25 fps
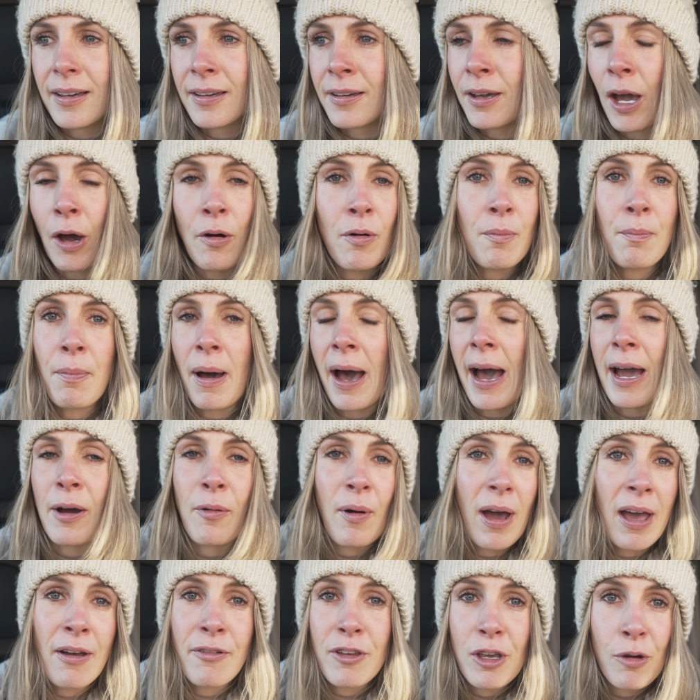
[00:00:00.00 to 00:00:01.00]
go and buy
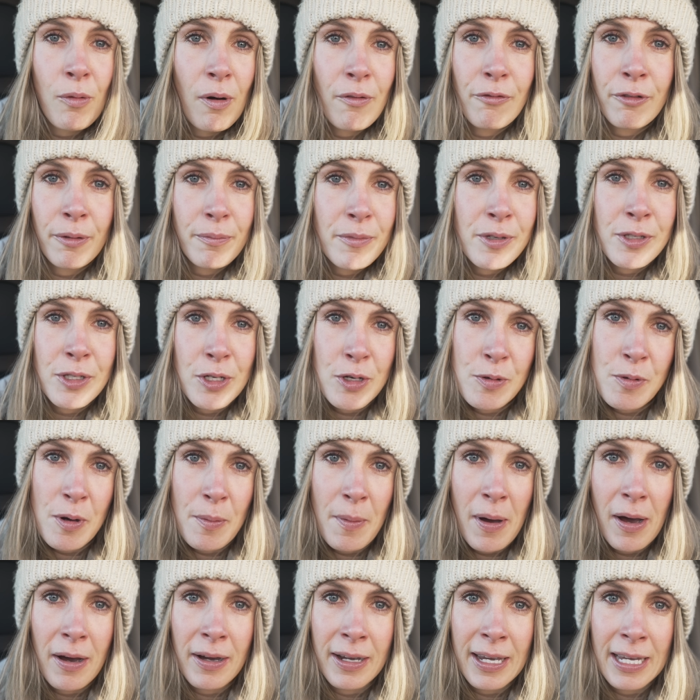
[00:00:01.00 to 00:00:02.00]
whatever you want from the
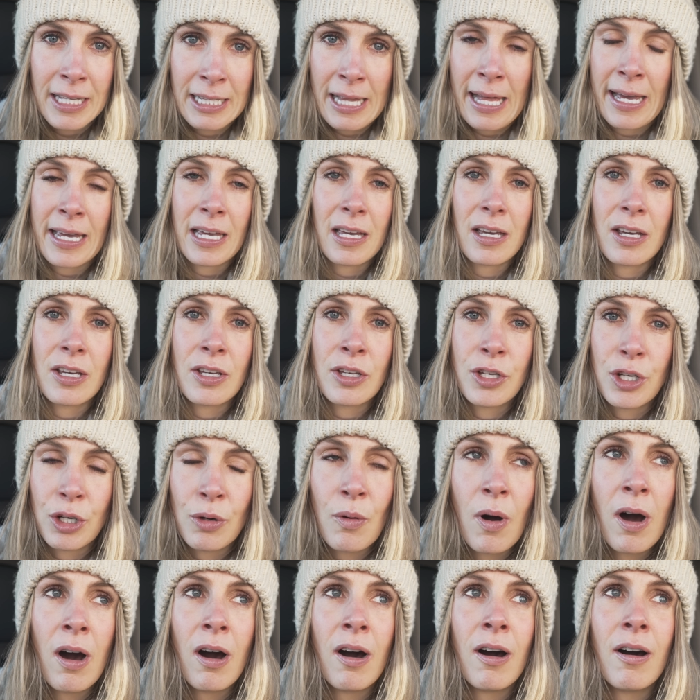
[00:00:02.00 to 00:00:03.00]
supermarket, like,
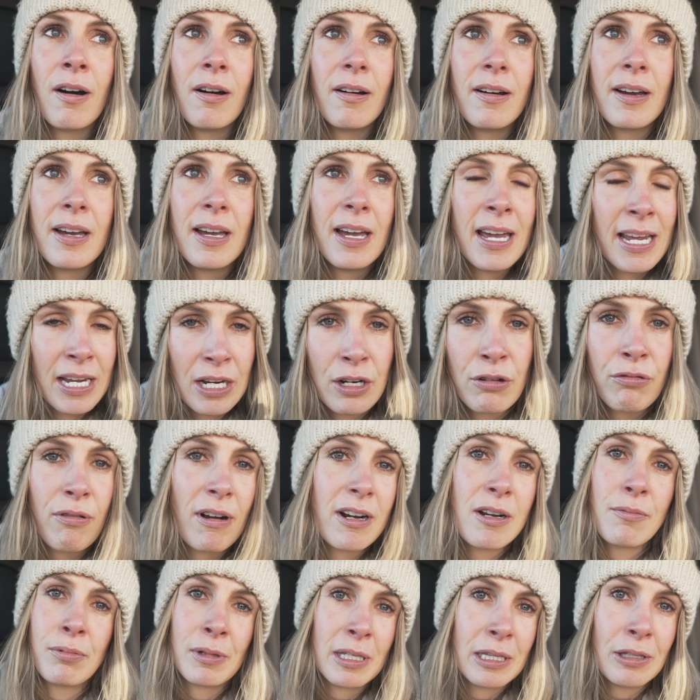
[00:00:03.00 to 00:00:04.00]
you are
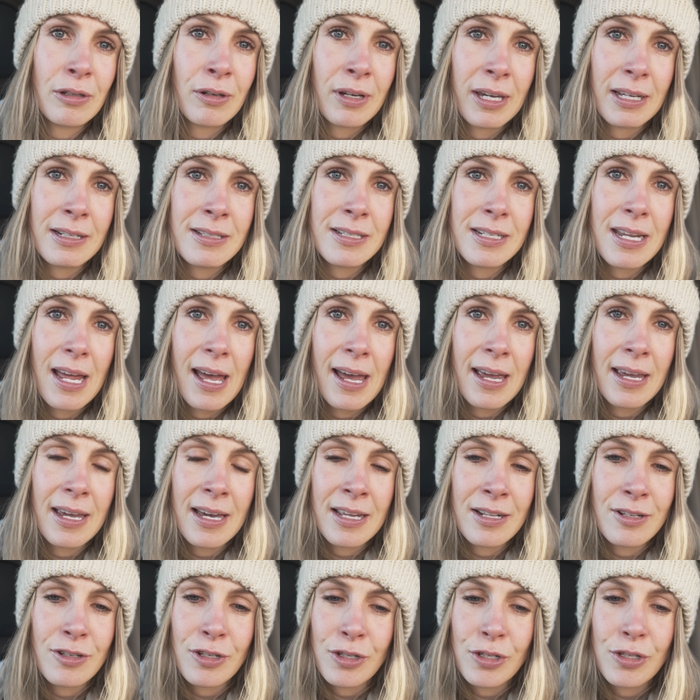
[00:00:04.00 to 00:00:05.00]
incredibly lucky today.
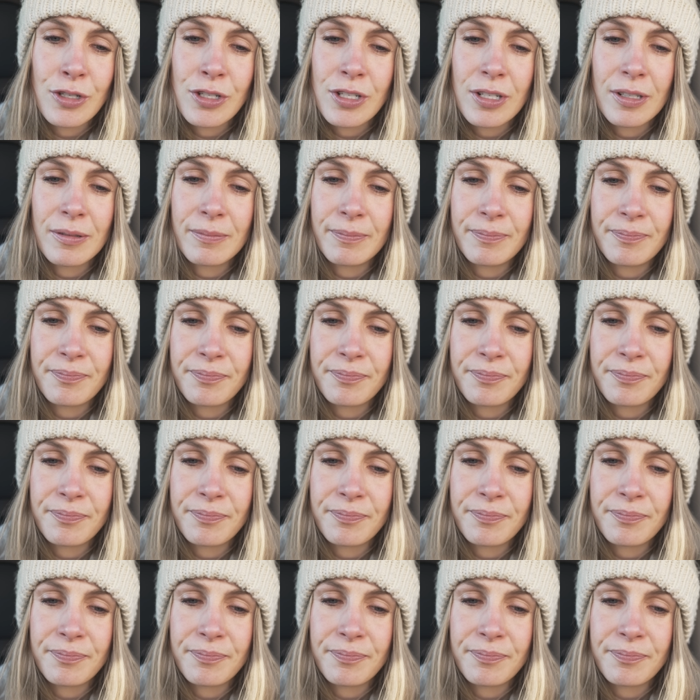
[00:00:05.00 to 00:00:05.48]
And just